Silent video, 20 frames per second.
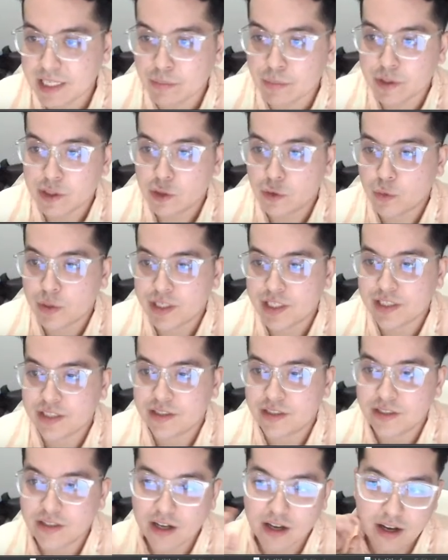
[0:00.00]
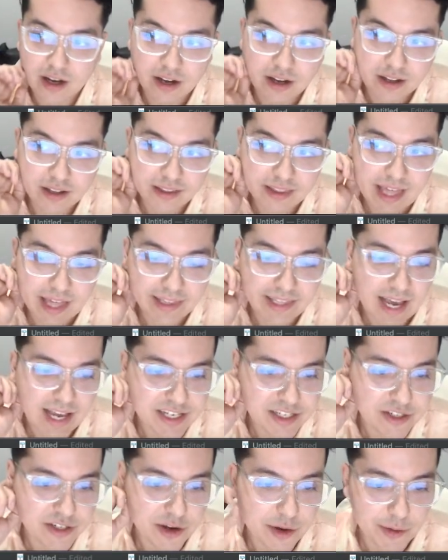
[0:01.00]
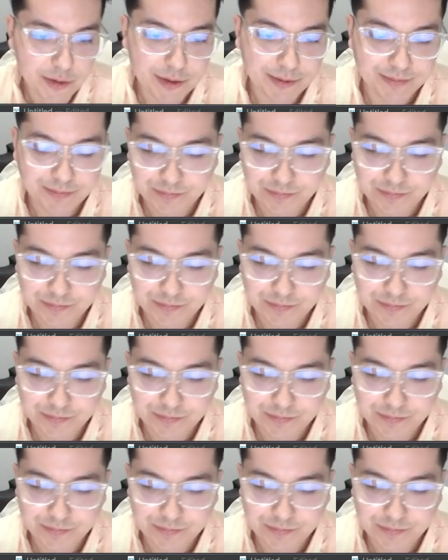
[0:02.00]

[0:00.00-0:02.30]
between that last node.